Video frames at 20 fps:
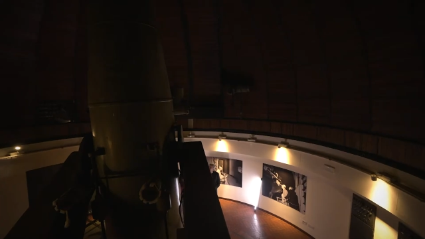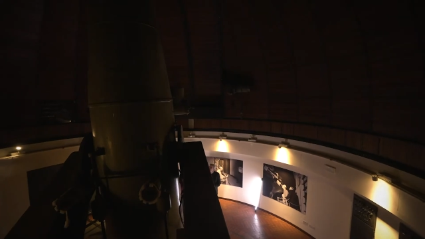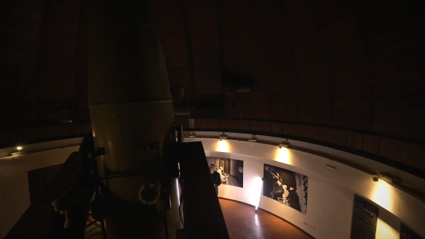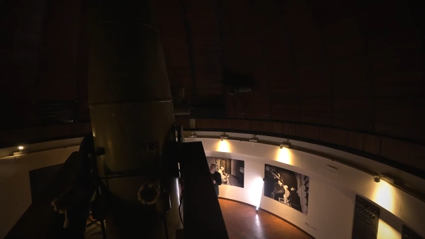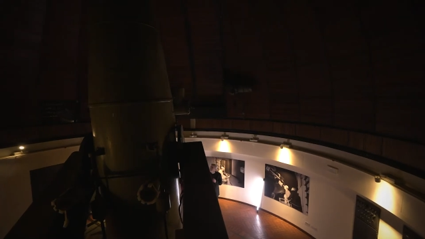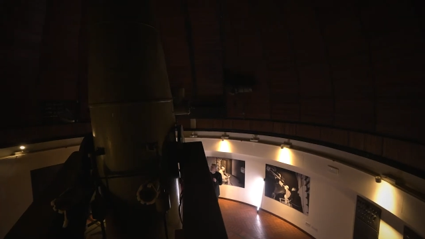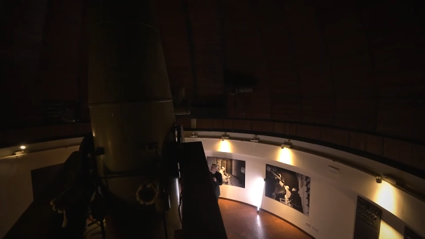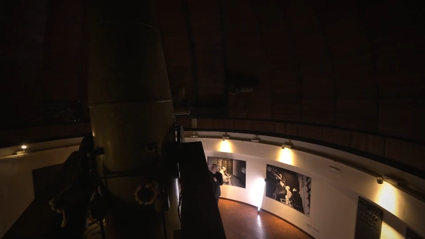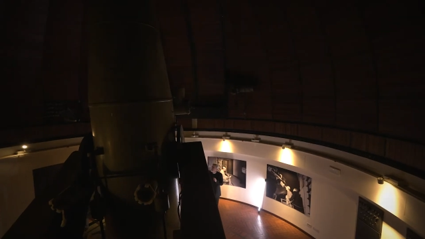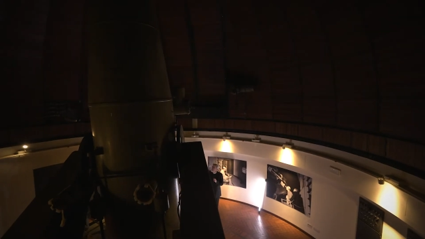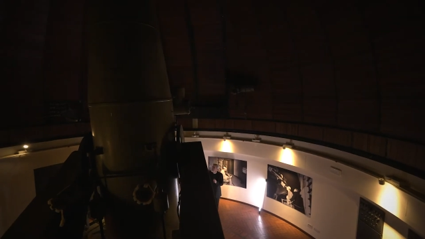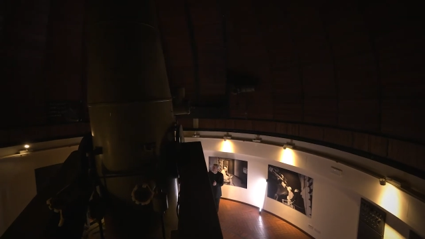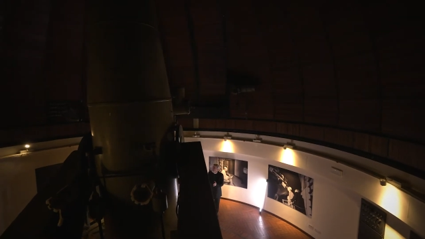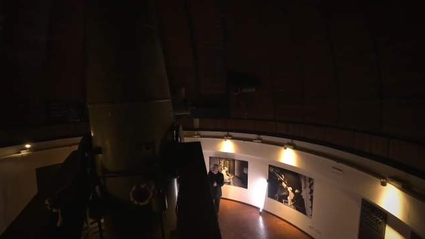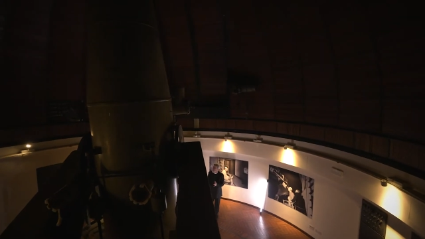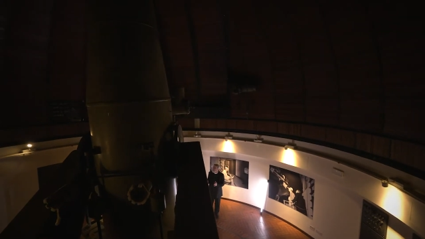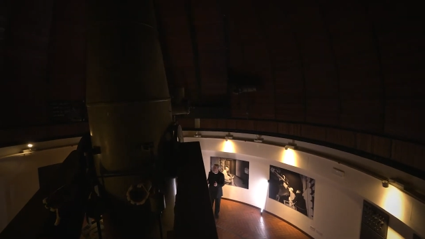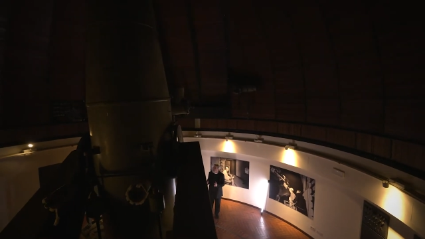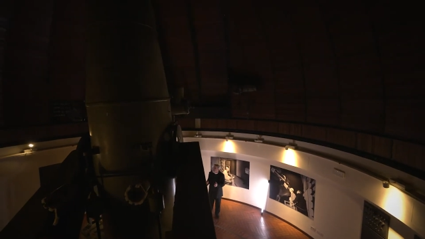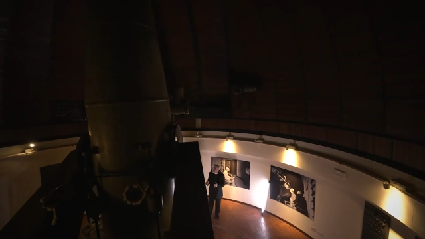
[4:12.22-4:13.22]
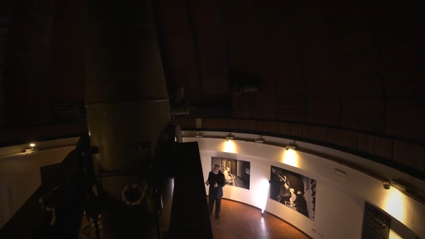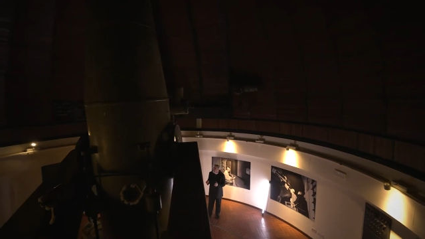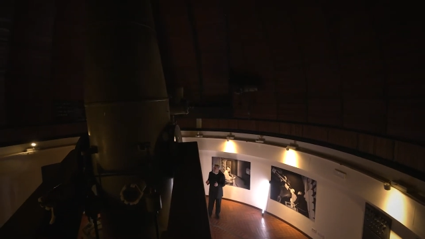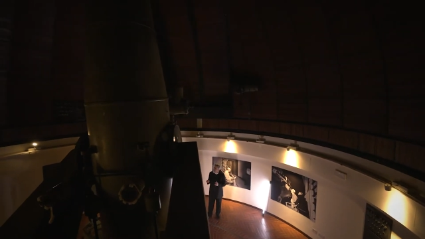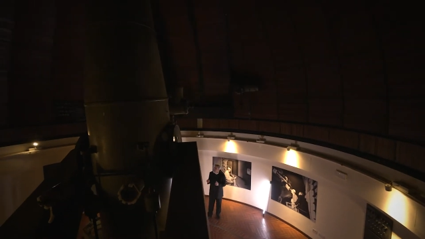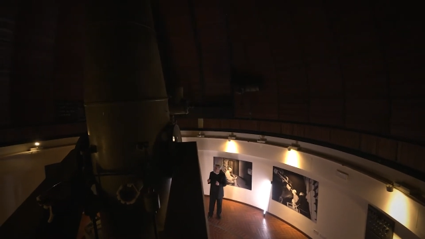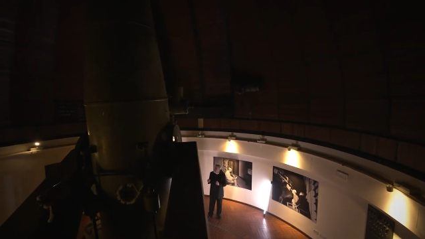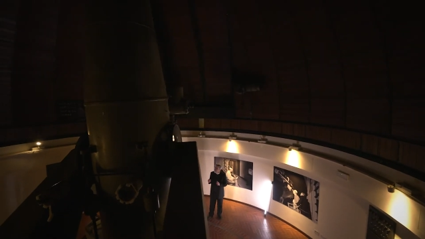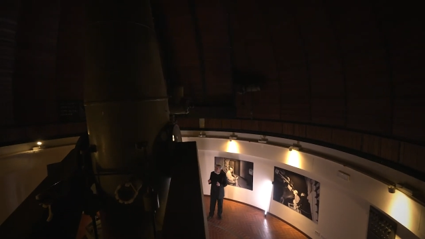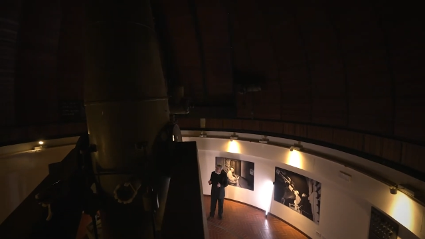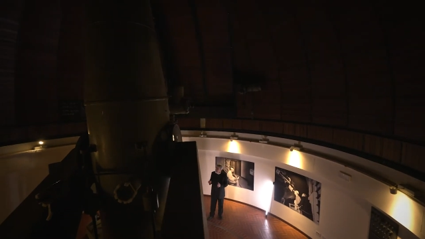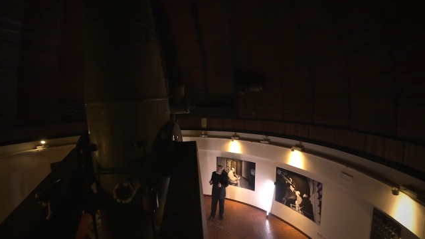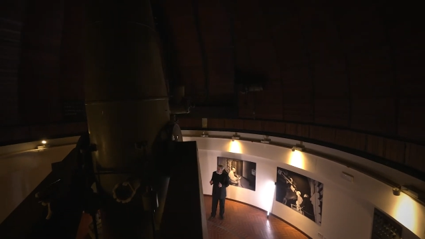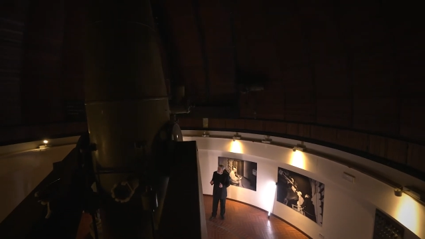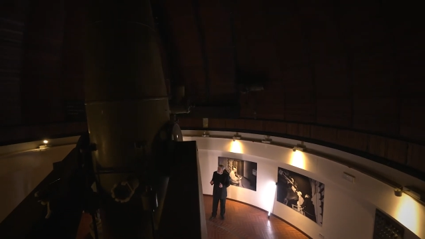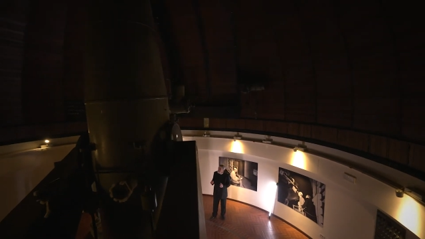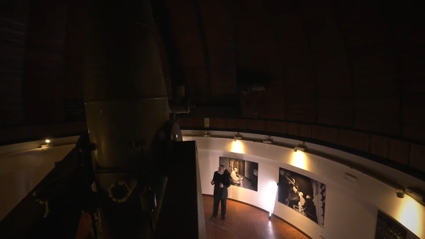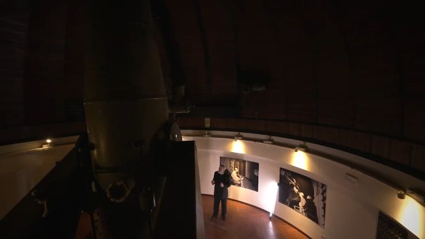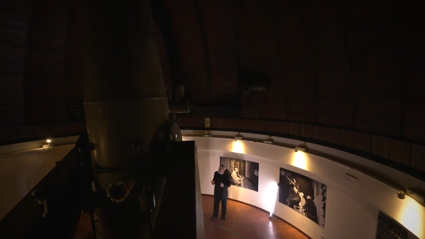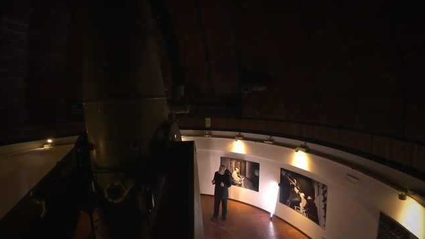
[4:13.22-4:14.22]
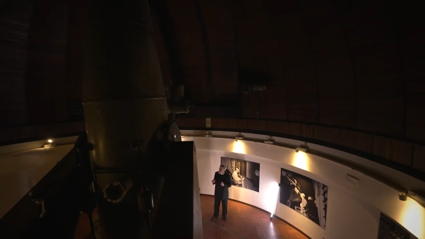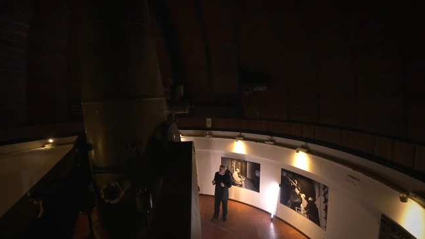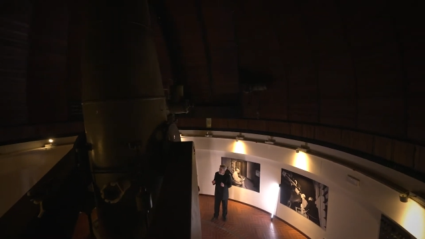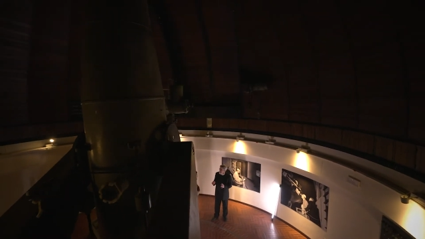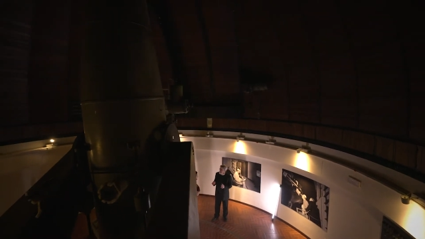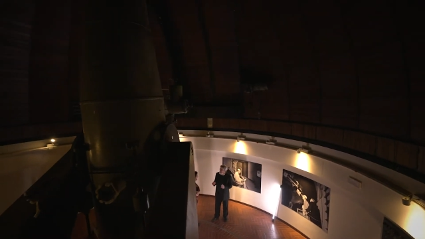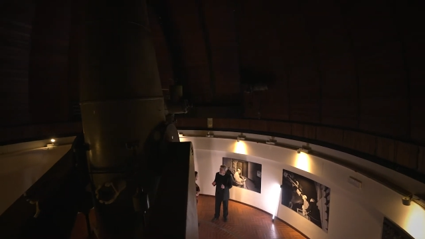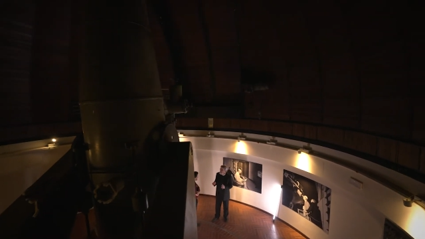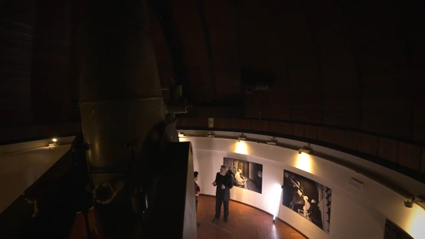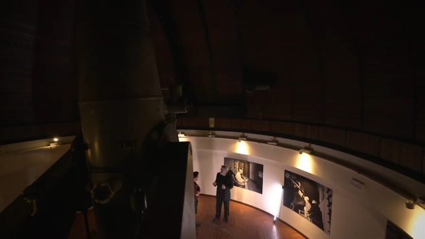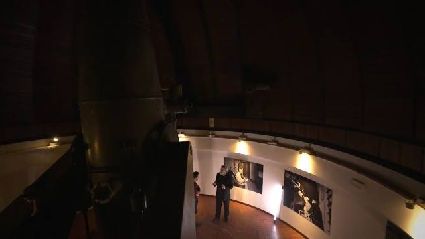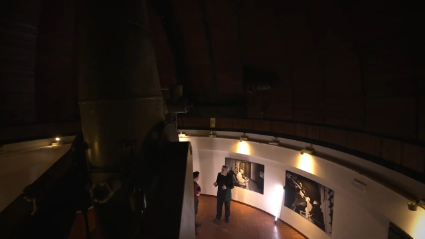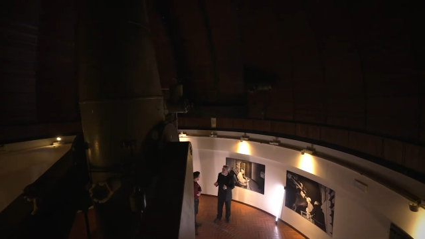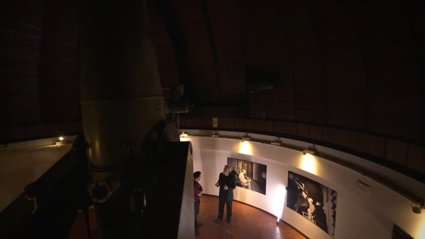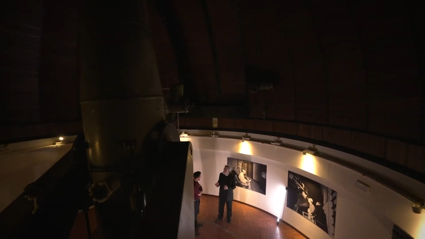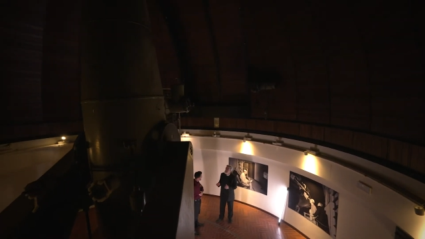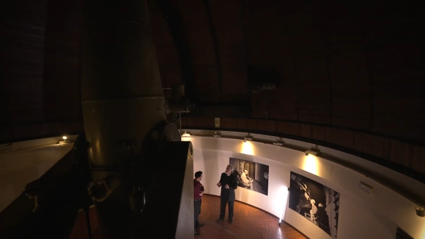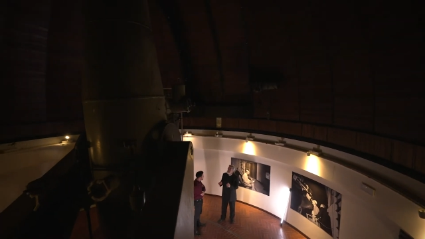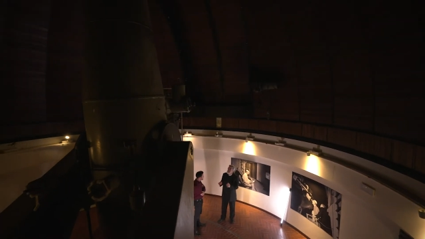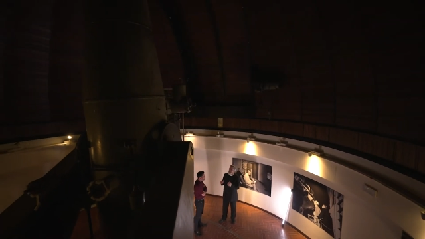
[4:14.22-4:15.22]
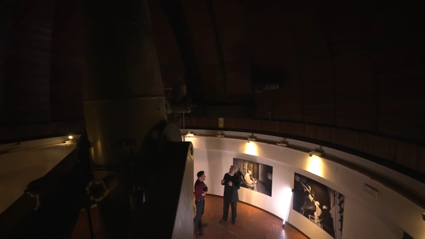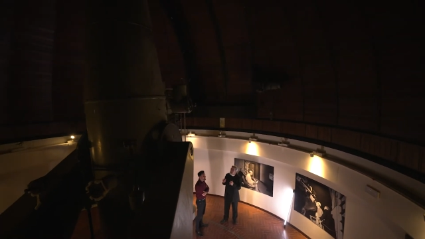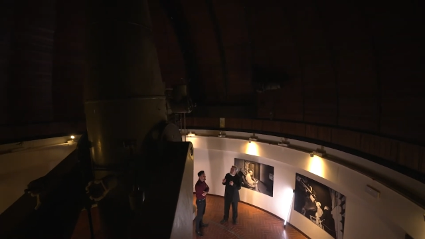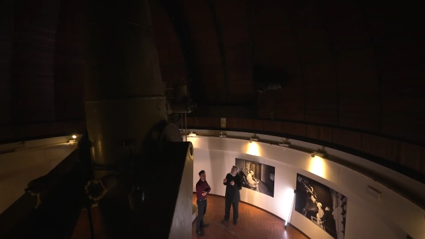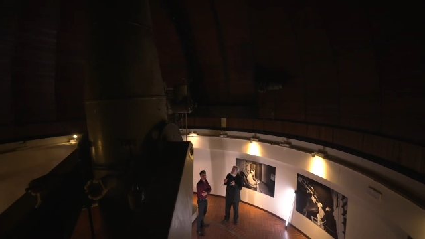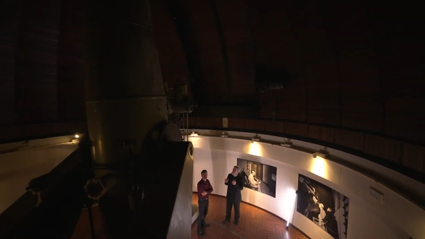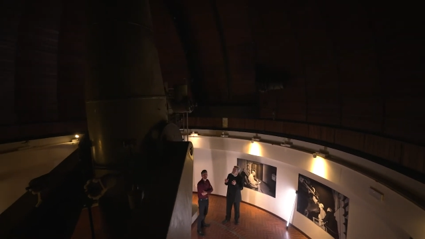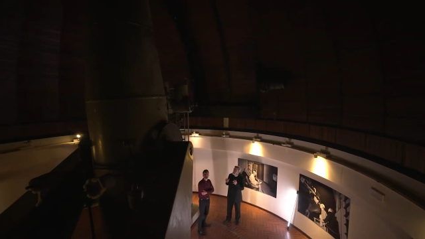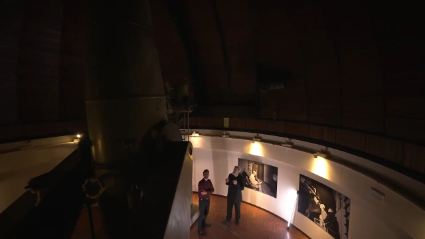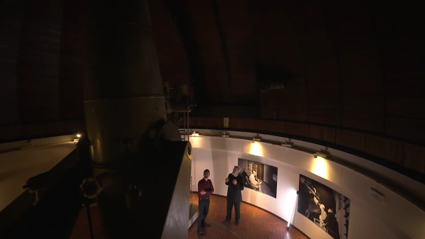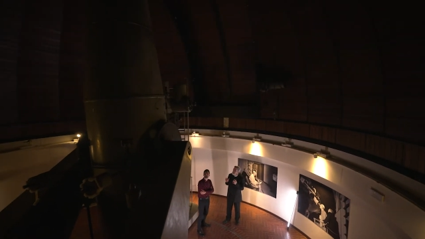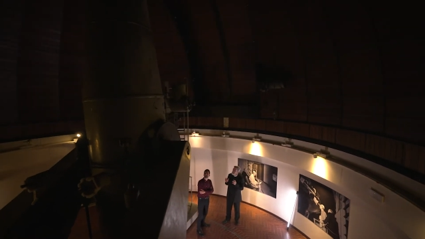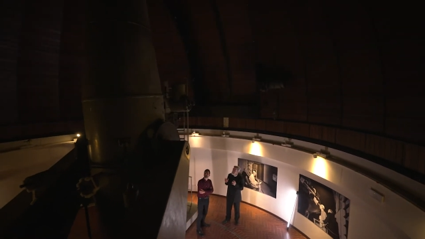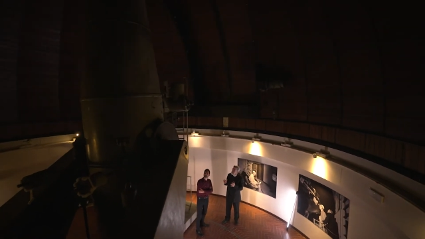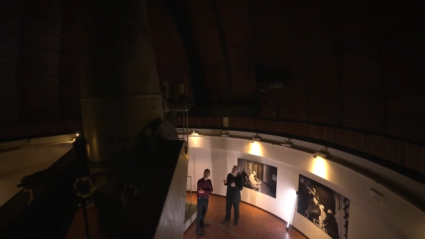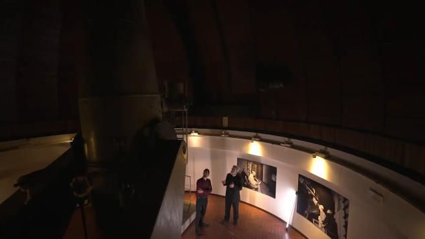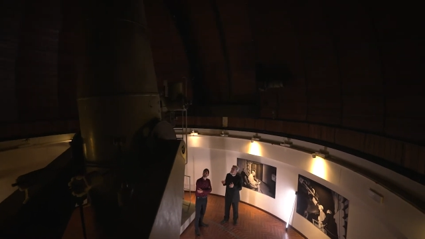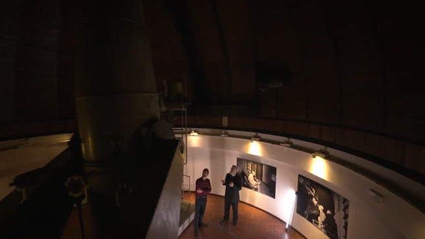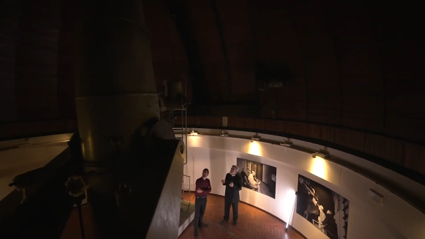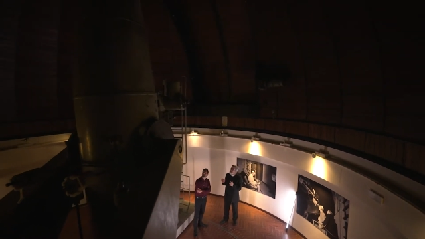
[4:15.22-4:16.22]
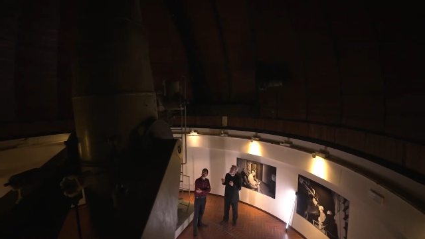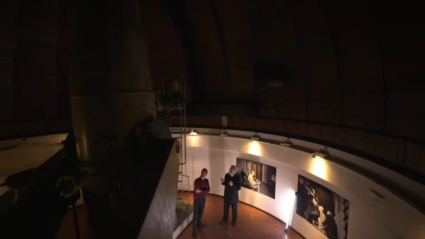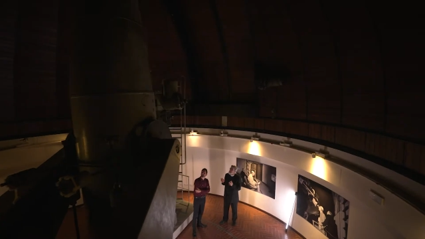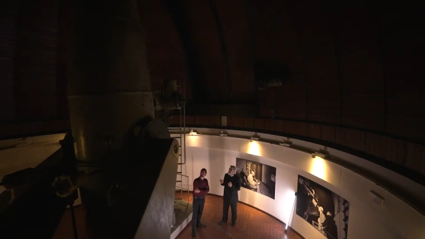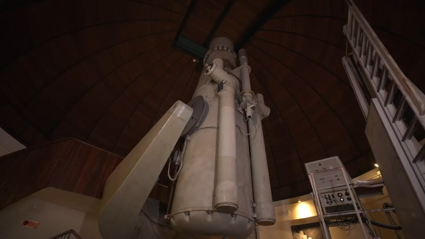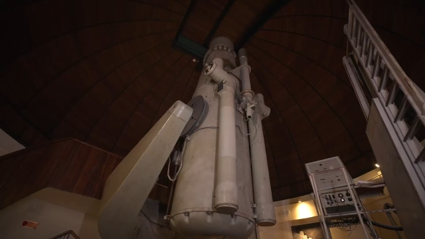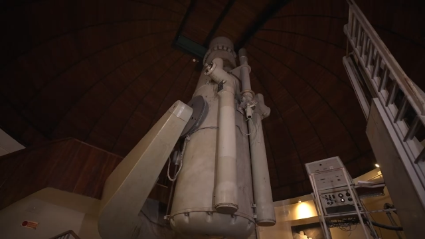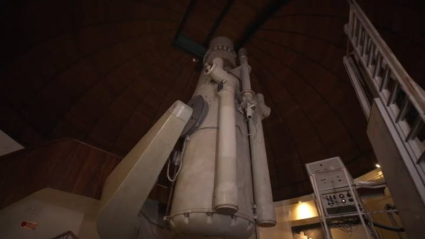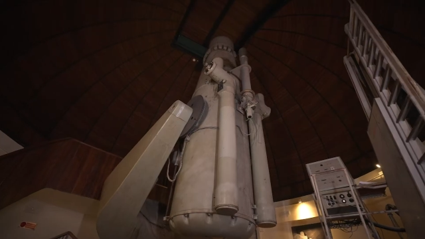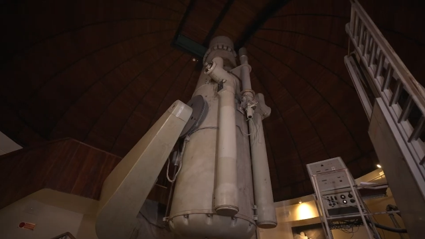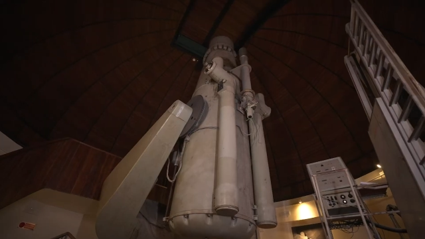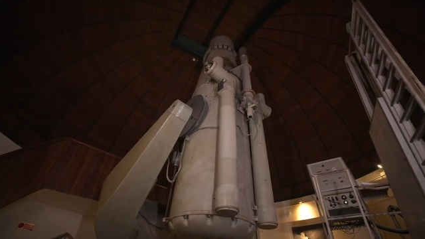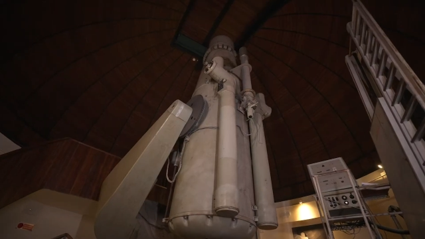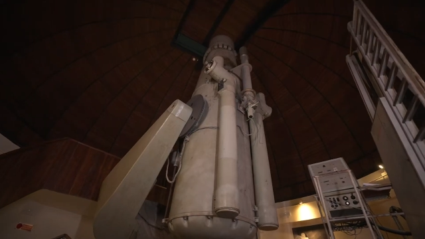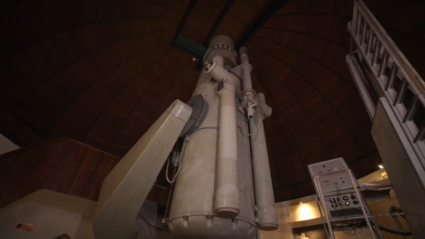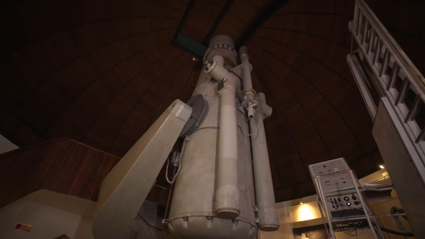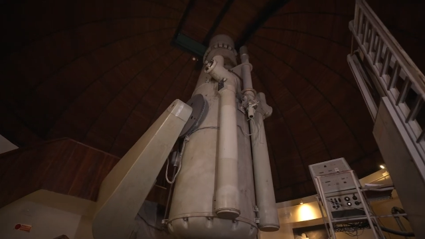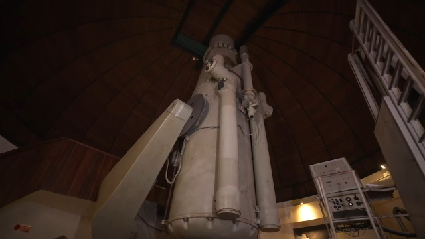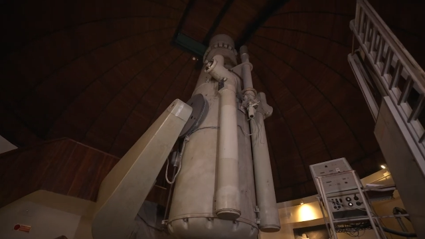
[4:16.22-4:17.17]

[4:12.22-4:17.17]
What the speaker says: (no speaker visible)